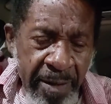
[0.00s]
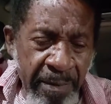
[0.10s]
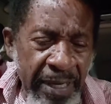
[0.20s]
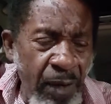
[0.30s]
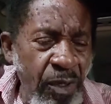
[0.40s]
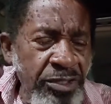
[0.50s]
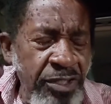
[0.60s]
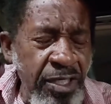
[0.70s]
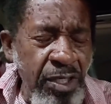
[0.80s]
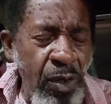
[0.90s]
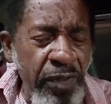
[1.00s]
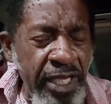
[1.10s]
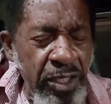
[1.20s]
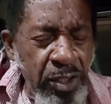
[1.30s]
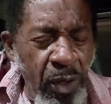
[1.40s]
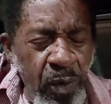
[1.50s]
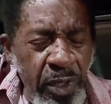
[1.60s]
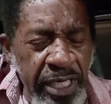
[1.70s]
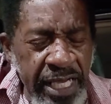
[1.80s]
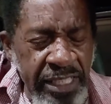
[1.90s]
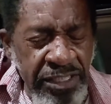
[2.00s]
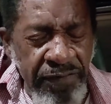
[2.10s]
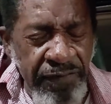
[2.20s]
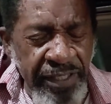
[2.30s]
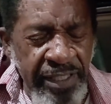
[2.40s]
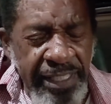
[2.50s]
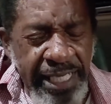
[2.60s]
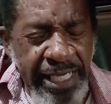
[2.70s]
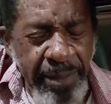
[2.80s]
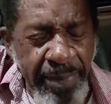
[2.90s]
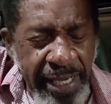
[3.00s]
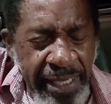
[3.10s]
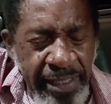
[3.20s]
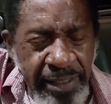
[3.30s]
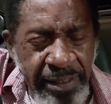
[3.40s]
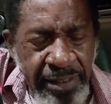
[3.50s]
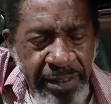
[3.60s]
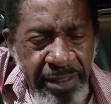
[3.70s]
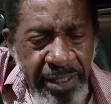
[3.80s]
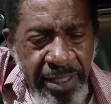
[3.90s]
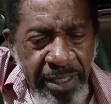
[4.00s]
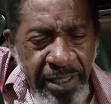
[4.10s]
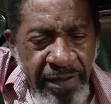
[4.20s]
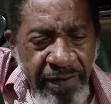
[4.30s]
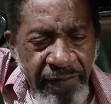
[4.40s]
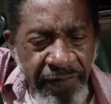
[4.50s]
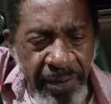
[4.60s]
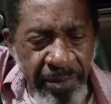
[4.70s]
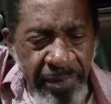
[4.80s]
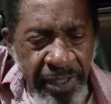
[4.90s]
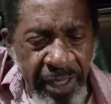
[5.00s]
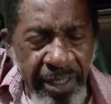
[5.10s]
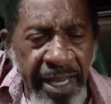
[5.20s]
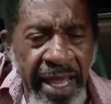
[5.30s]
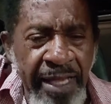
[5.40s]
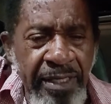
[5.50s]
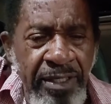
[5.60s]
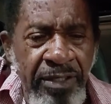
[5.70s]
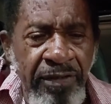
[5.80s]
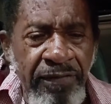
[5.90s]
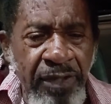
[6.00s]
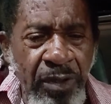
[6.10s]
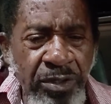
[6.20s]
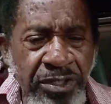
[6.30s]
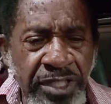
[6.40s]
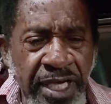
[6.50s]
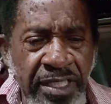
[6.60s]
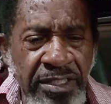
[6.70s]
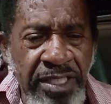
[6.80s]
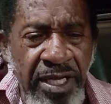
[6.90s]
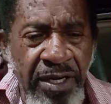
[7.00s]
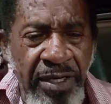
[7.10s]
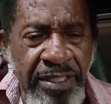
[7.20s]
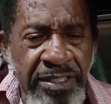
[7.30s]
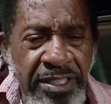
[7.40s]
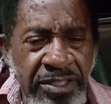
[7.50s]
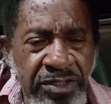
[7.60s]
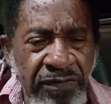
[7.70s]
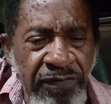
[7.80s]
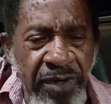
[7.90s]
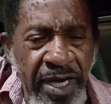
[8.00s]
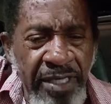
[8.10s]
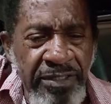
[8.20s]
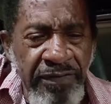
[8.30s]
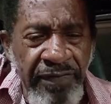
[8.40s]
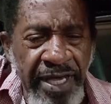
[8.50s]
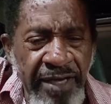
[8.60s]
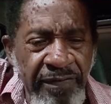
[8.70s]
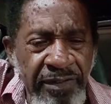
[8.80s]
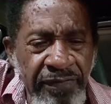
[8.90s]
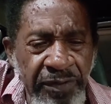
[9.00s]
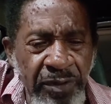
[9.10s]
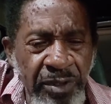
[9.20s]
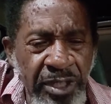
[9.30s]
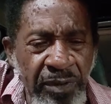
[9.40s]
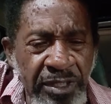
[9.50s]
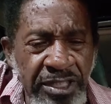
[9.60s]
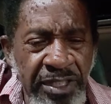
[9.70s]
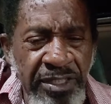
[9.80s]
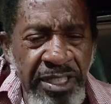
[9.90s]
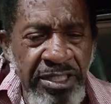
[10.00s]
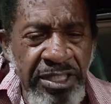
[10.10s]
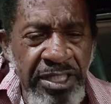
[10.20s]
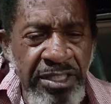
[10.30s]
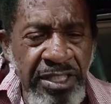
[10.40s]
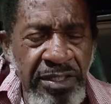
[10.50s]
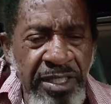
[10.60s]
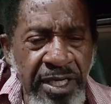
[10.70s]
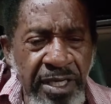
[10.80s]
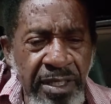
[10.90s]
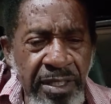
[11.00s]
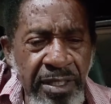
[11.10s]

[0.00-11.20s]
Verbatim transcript: But I want you to know that no one has to feel any pain from a lack of those things that are essential for our survival food, clothing, shelter, education, health care.